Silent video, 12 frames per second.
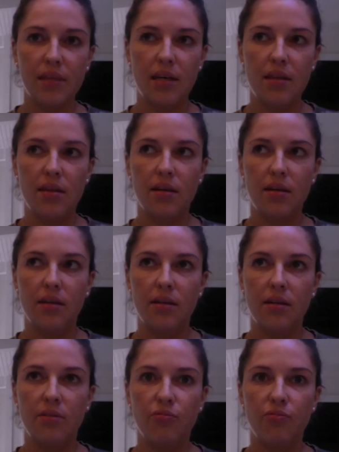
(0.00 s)

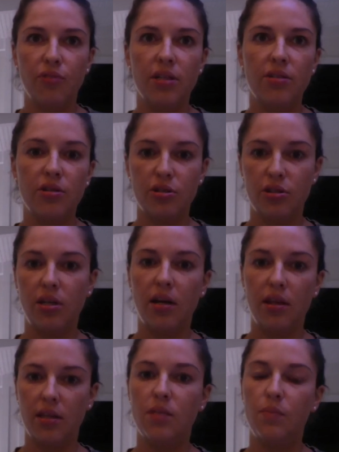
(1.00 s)
The research study
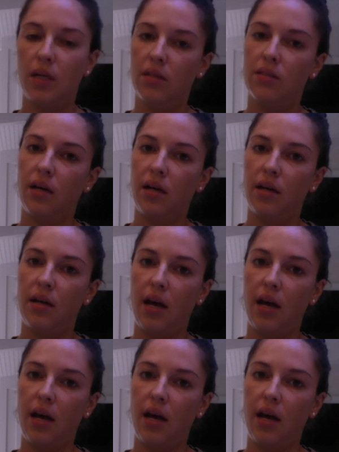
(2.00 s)
that's being done